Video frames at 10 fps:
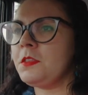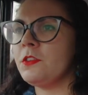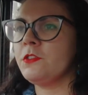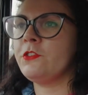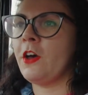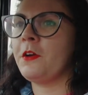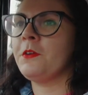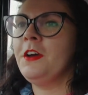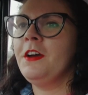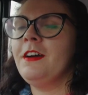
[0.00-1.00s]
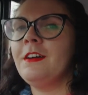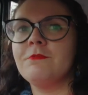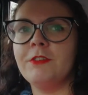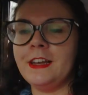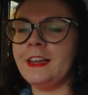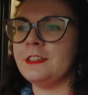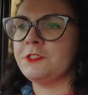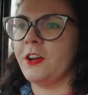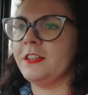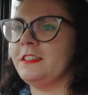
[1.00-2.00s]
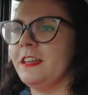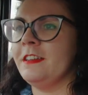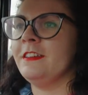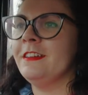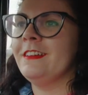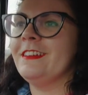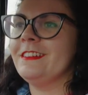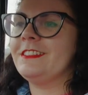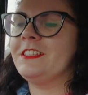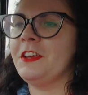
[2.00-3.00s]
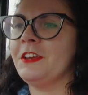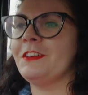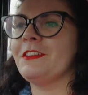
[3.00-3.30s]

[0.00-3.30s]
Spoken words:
So really interesting to